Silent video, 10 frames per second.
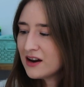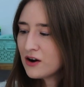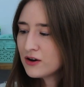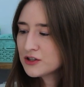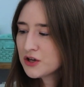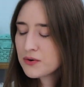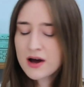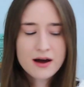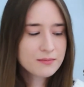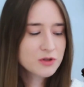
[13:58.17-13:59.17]
it also
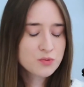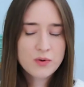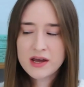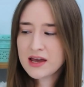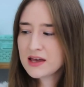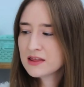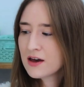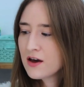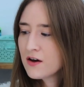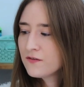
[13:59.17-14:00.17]
comes
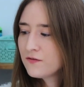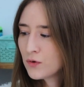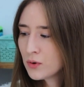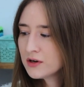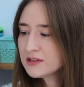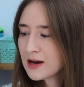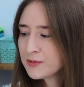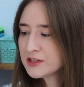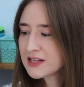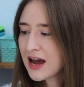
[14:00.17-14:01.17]
with 4
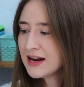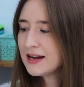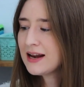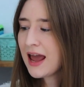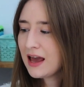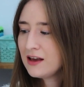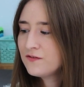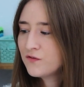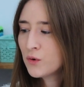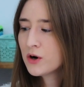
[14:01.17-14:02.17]
double-sided
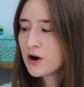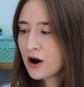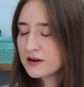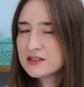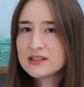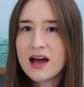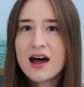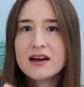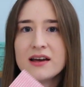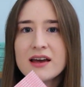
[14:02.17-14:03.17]
A4 cardstock,